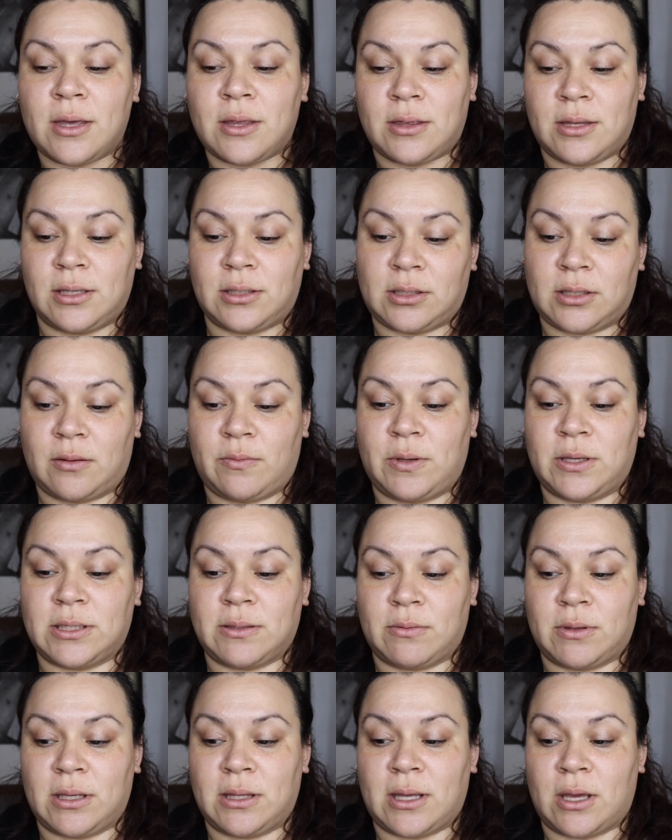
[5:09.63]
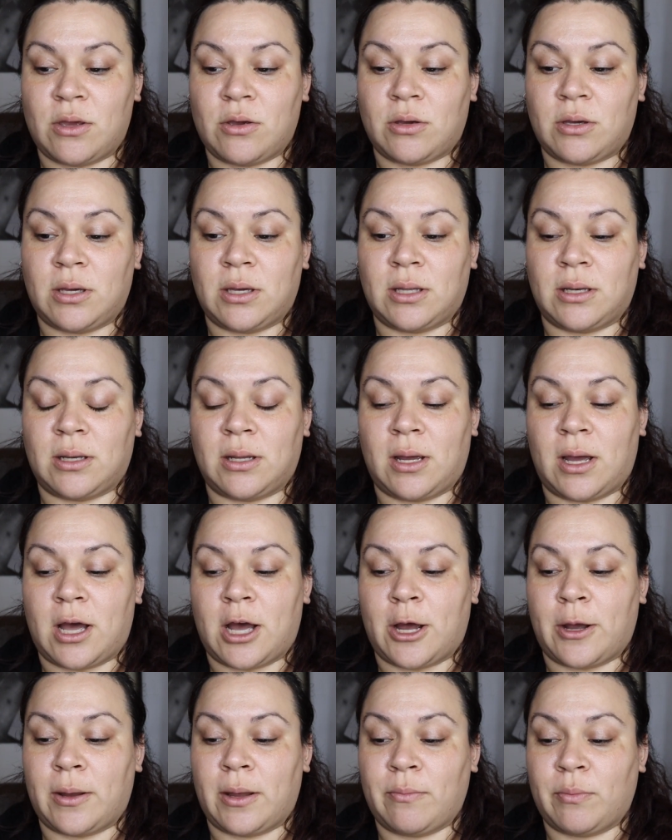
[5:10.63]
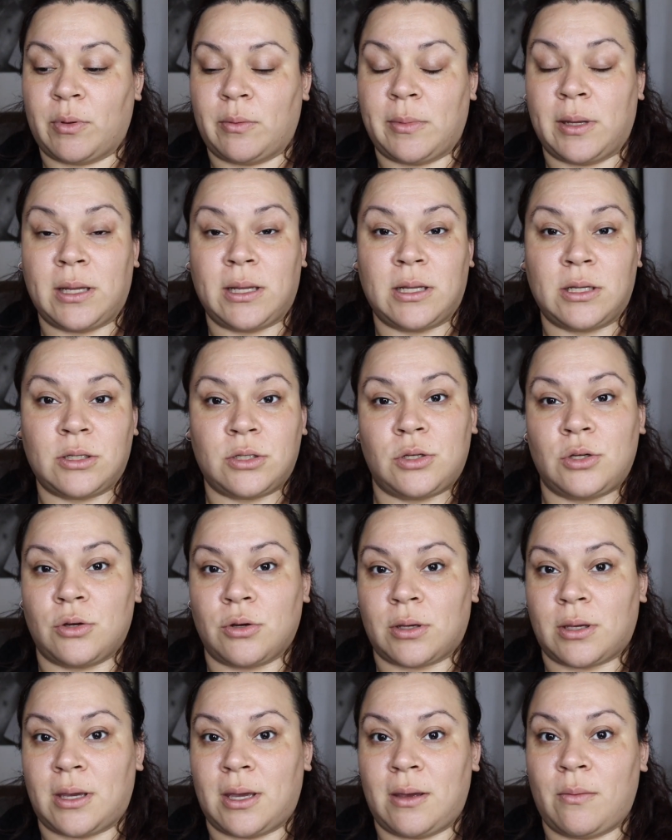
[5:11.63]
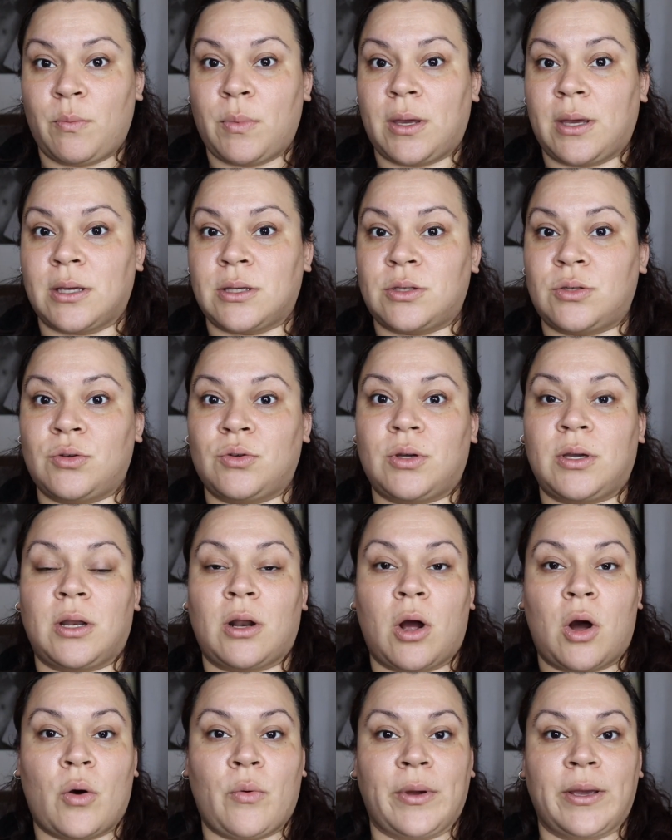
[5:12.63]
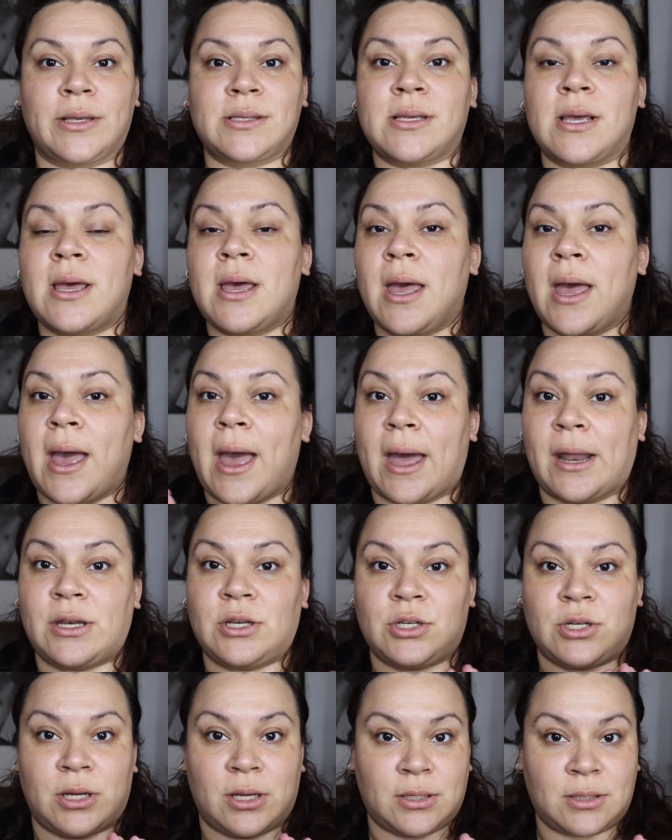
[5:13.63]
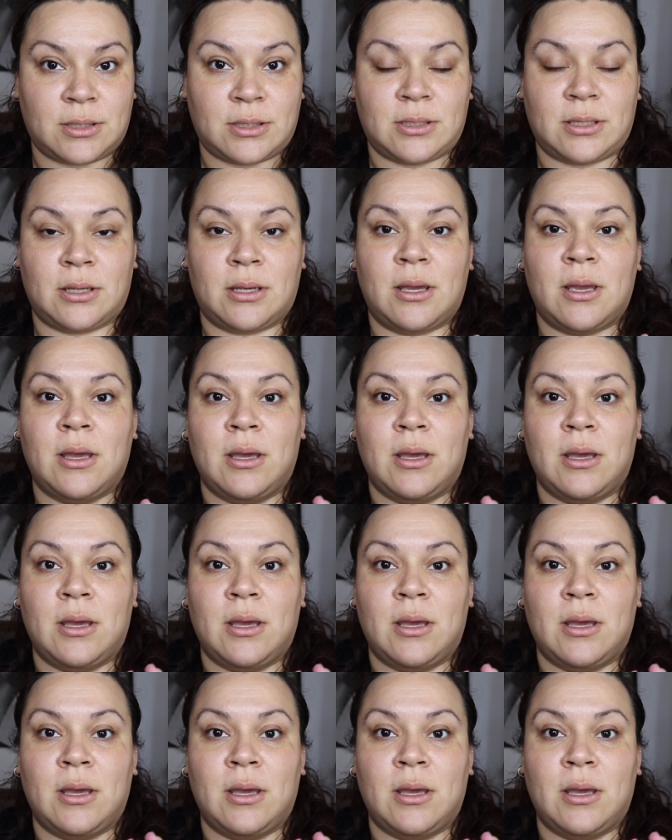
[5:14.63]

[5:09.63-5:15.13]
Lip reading: This could be something that you can implement into your kit because you can always adjust